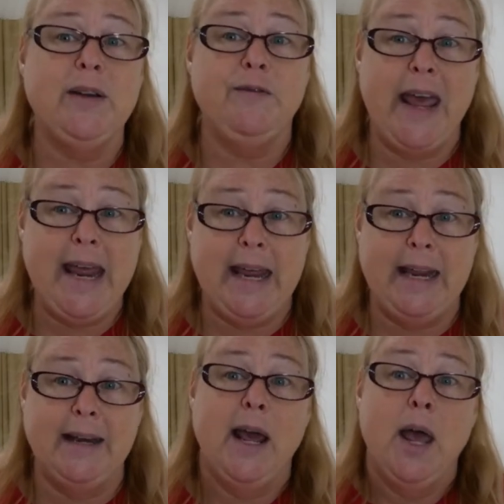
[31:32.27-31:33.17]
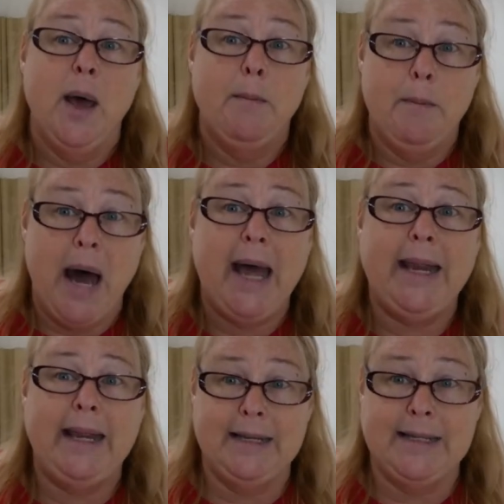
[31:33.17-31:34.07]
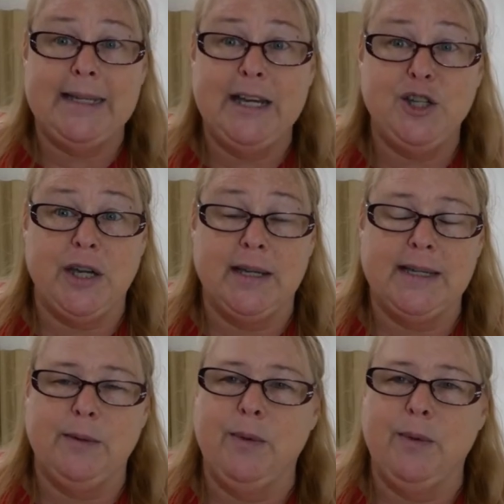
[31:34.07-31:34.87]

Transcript: invade my incisions.